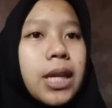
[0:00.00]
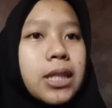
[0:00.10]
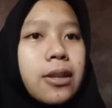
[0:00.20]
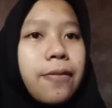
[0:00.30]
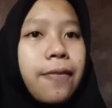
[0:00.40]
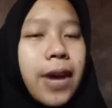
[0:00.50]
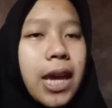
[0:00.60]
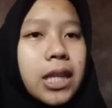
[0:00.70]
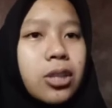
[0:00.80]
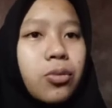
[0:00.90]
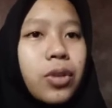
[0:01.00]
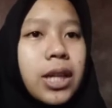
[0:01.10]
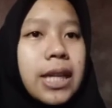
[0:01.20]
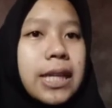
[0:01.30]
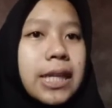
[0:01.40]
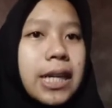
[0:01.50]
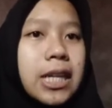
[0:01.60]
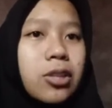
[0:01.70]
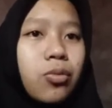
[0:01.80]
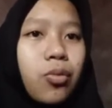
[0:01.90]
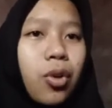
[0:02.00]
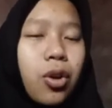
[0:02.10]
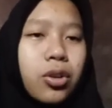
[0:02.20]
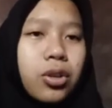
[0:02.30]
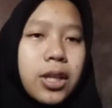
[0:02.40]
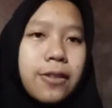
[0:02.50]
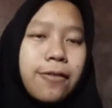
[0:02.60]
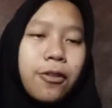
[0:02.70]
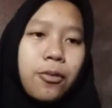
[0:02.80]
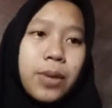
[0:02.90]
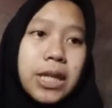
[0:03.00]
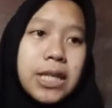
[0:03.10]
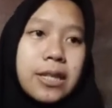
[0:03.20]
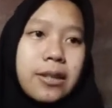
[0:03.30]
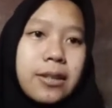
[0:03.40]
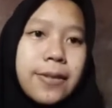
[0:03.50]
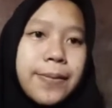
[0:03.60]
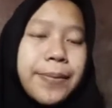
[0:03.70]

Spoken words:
on facts will increase wrong information.